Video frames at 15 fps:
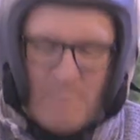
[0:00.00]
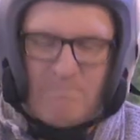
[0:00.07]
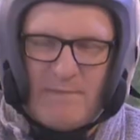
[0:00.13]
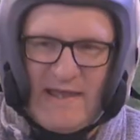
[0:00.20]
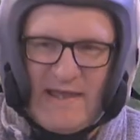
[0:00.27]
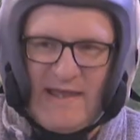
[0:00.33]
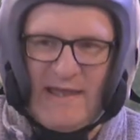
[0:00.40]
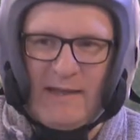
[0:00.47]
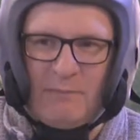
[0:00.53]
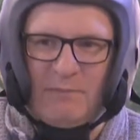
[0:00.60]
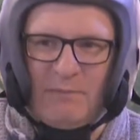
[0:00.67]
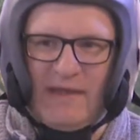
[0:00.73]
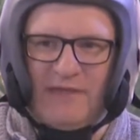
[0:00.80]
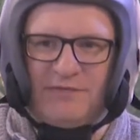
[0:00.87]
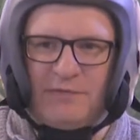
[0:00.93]
Being
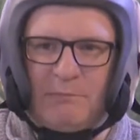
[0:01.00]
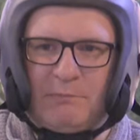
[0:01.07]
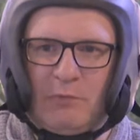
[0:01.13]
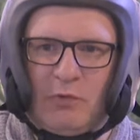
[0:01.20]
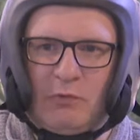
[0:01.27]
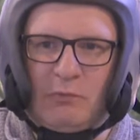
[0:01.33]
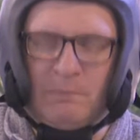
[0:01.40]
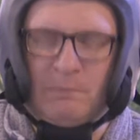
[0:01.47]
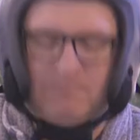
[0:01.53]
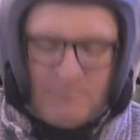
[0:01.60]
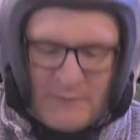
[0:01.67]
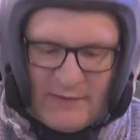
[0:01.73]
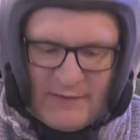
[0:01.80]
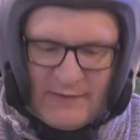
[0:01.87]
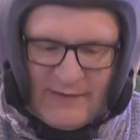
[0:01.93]
peaceable
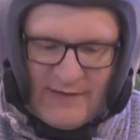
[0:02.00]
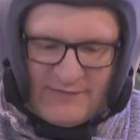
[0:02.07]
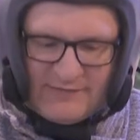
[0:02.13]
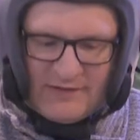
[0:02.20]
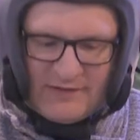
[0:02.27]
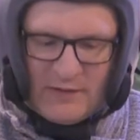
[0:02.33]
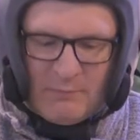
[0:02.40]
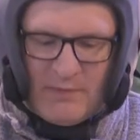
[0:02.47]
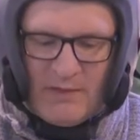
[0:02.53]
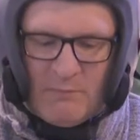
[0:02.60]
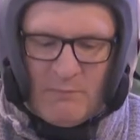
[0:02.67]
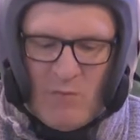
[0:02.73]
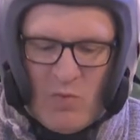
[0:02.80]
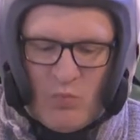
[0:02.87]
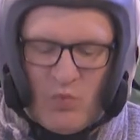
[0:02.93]
is a
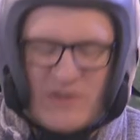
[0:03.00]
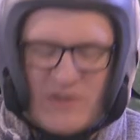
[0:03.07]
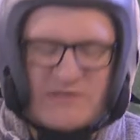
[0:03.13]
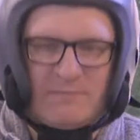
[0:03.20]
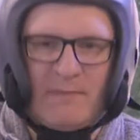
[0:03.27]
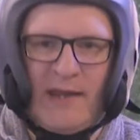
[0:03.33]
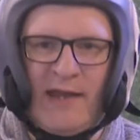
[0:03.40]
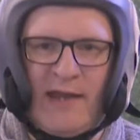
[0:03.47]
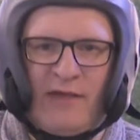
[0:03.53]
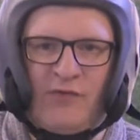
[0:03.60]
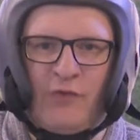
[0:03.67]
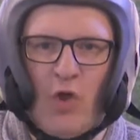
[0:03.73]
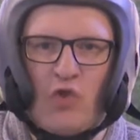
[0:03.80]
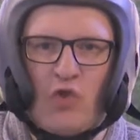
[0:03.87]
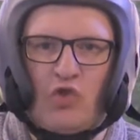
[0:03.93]
commitment which
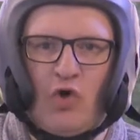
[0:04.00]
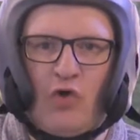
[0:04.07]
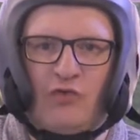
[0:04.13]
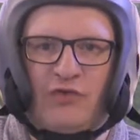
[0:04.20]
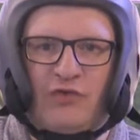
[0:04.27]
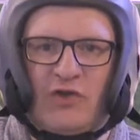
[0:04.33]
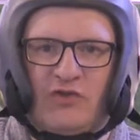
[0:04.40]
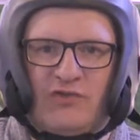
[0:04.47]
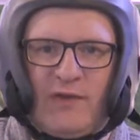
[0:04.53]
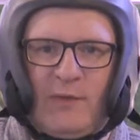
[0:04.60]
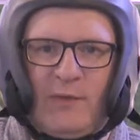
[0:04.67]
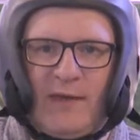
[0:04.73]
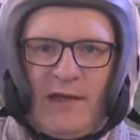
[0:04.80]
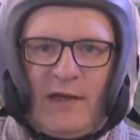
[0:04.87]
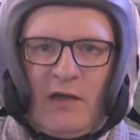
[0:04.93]
means not
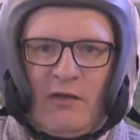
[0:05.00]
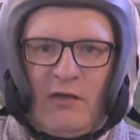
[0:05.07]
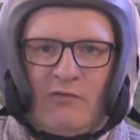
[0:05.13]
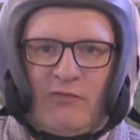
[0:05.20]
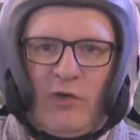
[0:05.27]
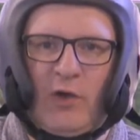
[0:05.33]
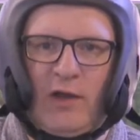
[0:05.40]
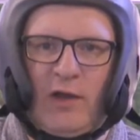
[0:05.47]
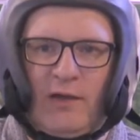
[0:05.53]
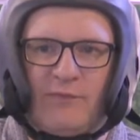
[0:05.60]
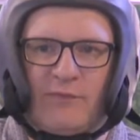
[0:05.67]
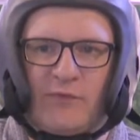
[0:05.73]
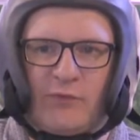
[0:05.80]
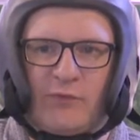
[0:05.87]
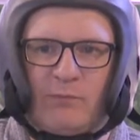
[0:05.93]
doing
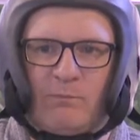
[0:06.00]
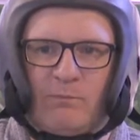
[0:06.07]
violence.